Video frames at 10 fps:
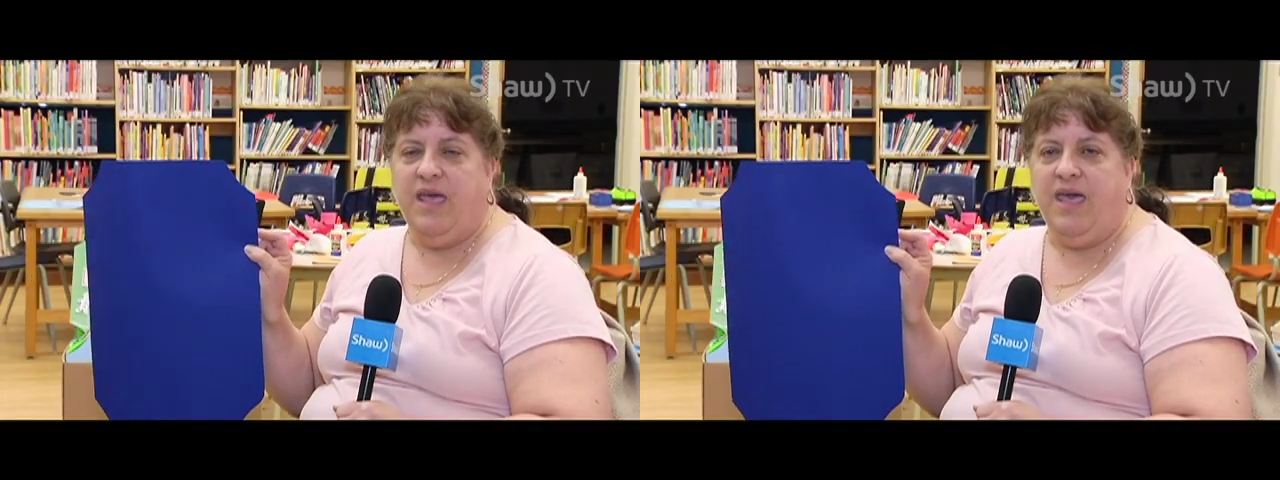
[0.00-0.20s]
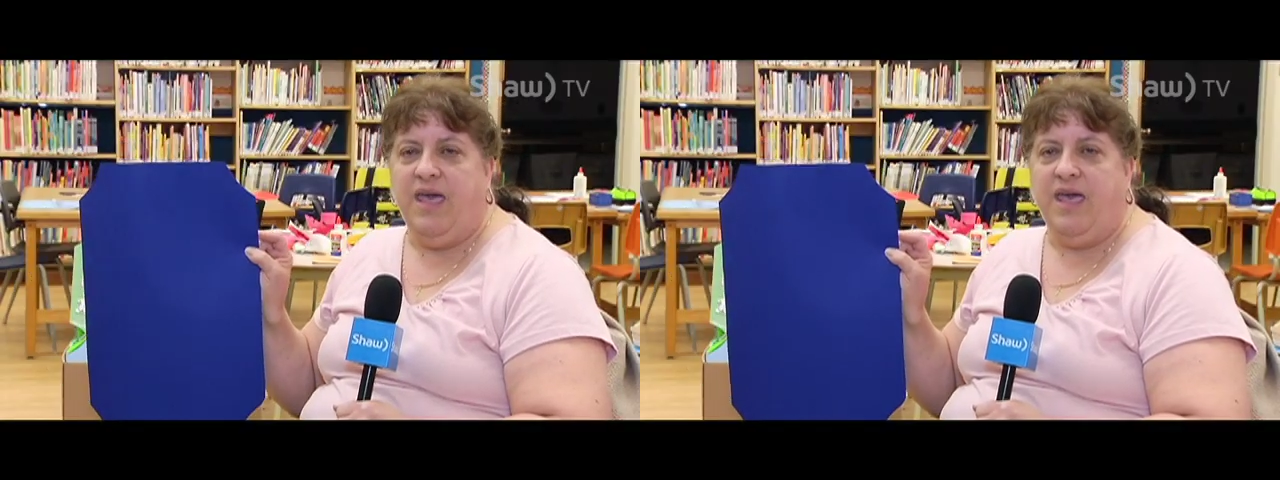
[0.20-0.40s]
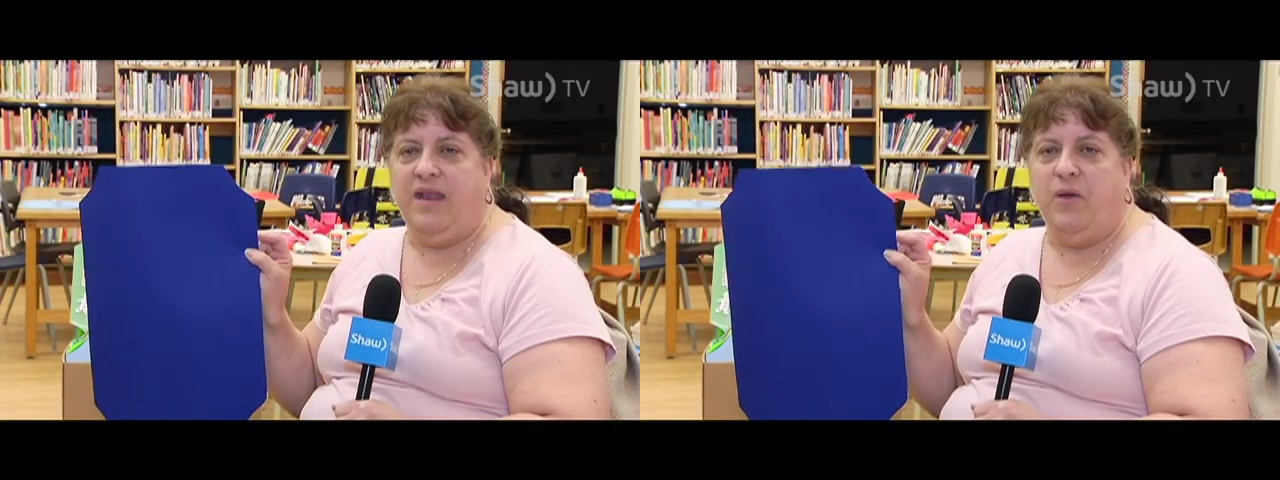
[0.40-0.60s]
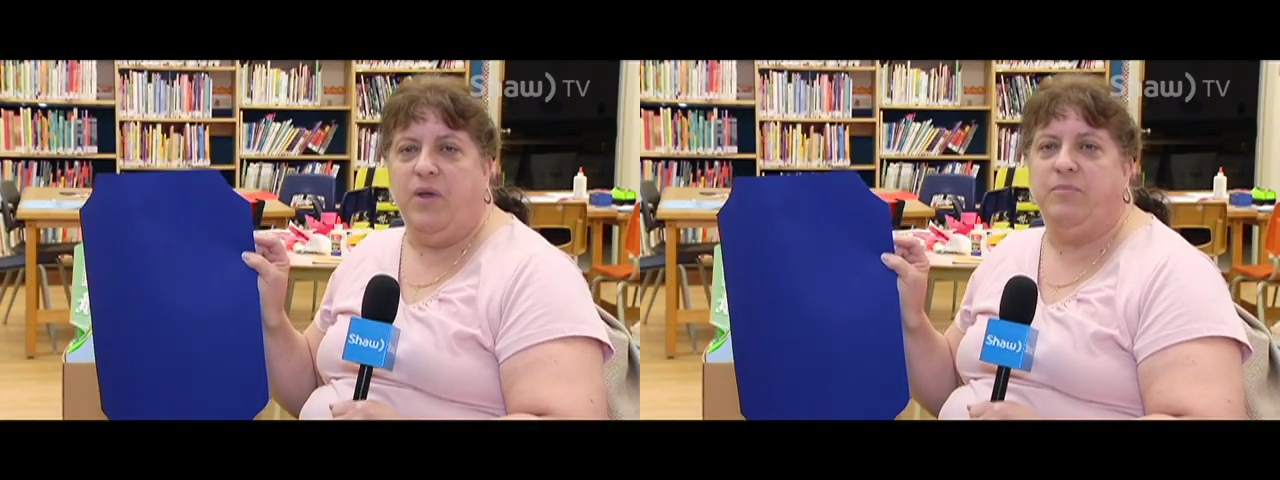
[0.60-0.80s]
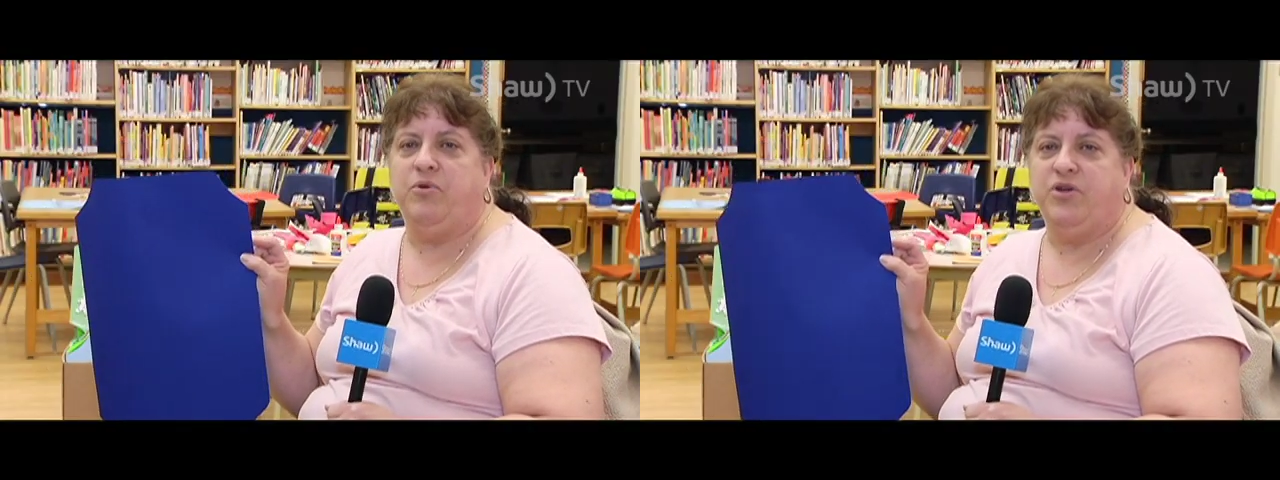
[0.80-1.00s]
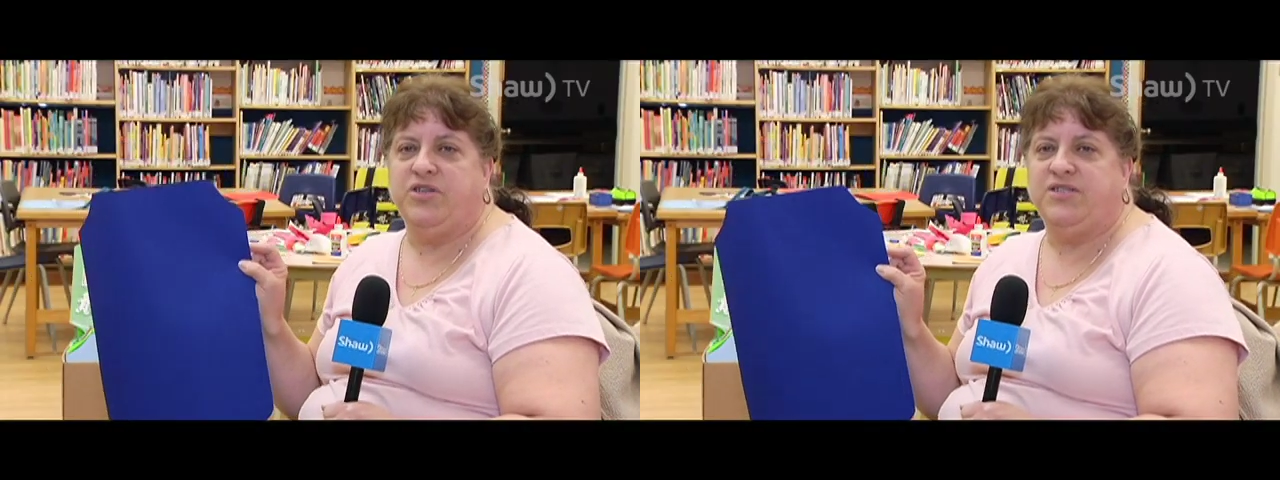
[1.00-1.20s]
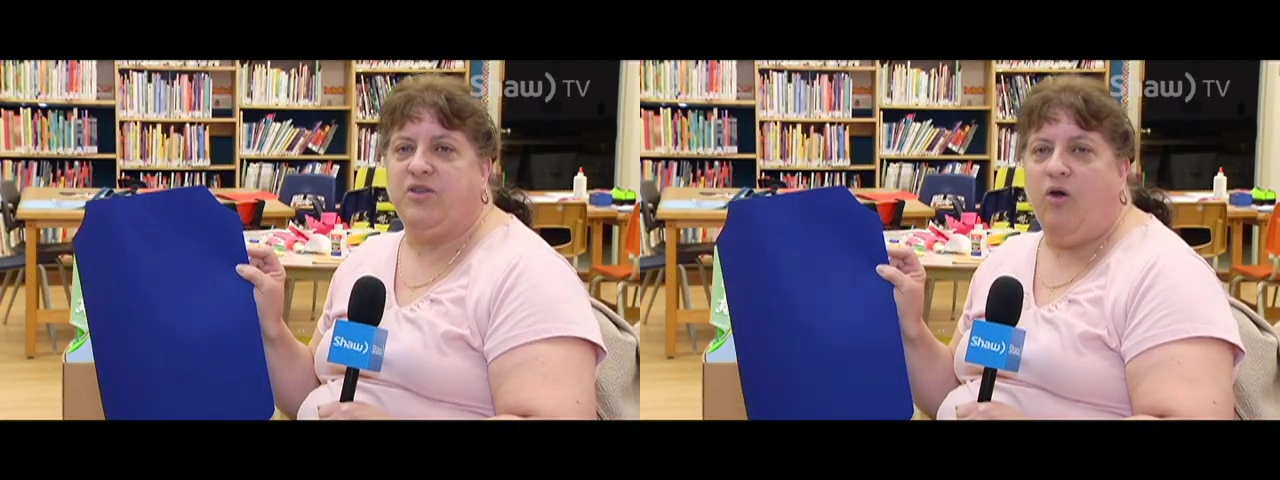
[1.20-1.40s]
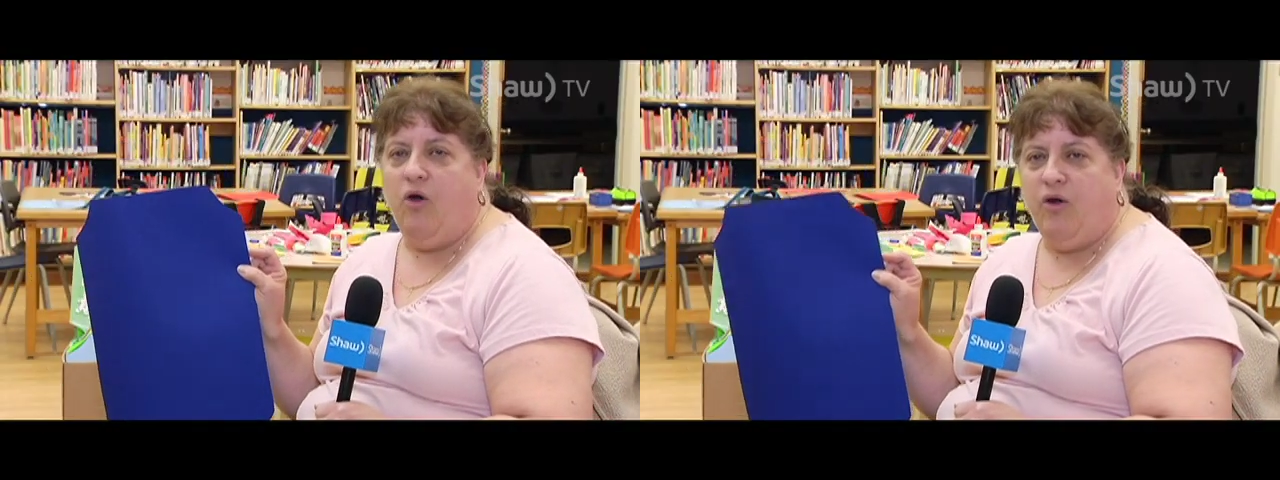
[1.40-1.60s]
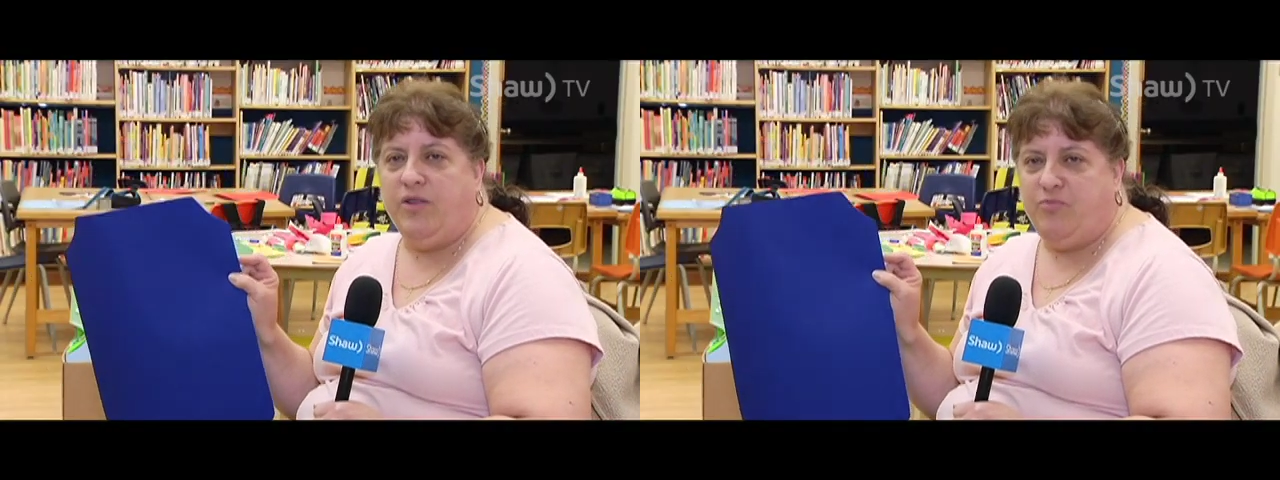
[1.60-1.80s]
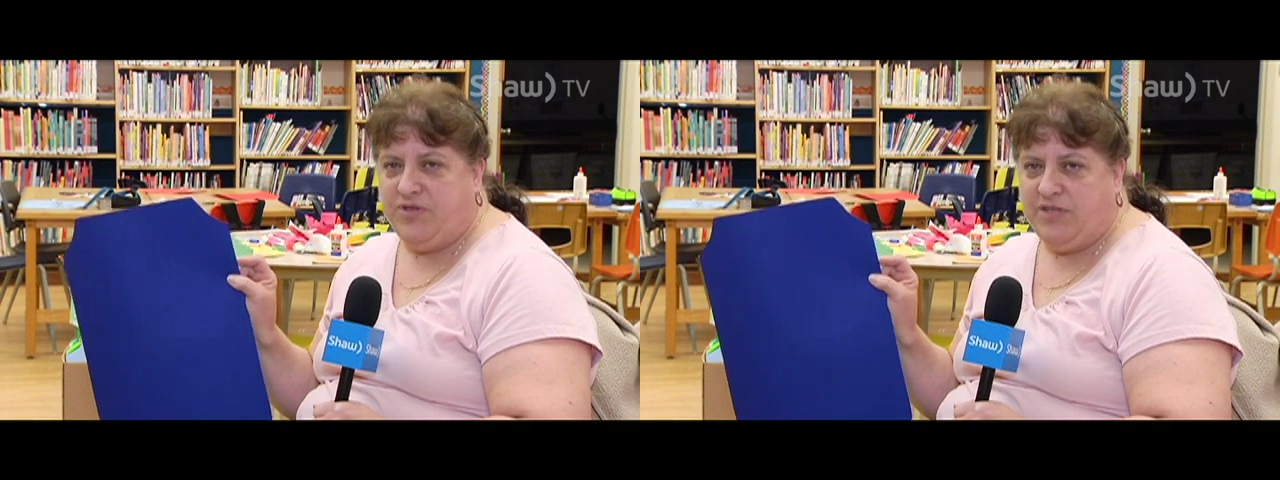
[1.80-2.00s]
and I went and purchased all
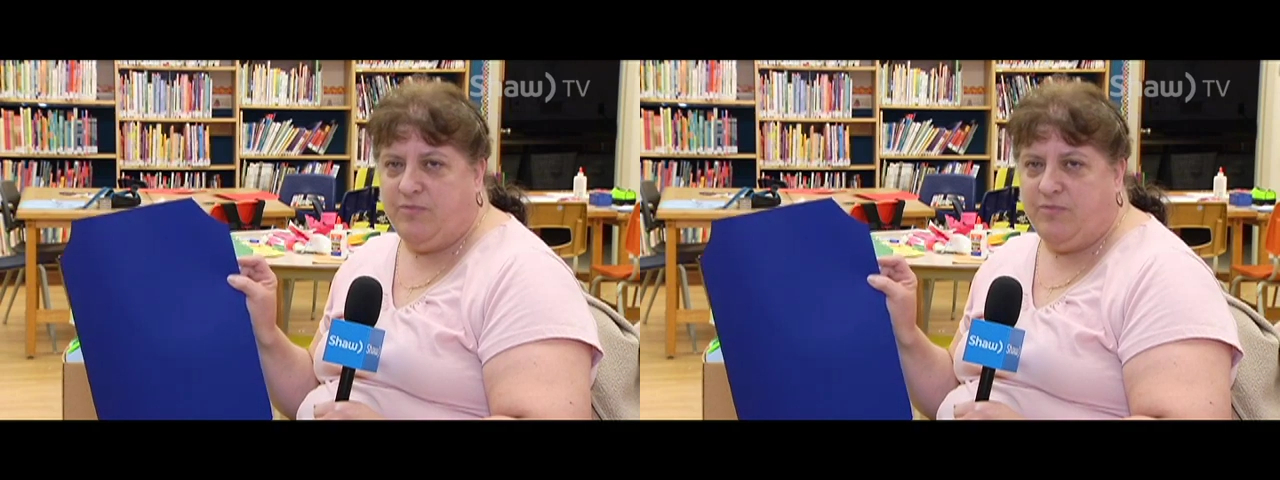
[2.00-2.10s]
the Bristol